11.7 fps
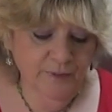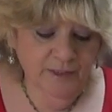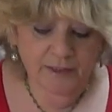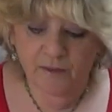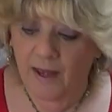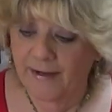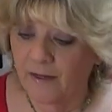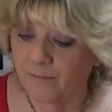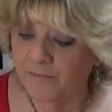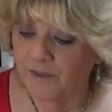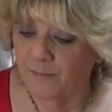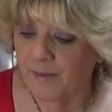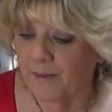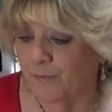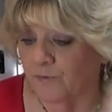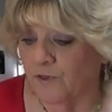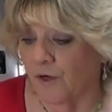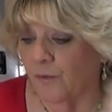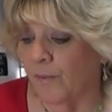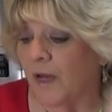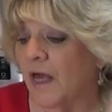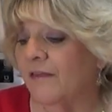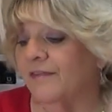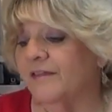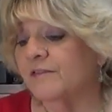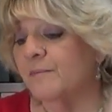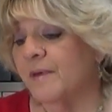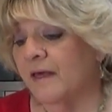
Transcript: really like them. Some people don't. This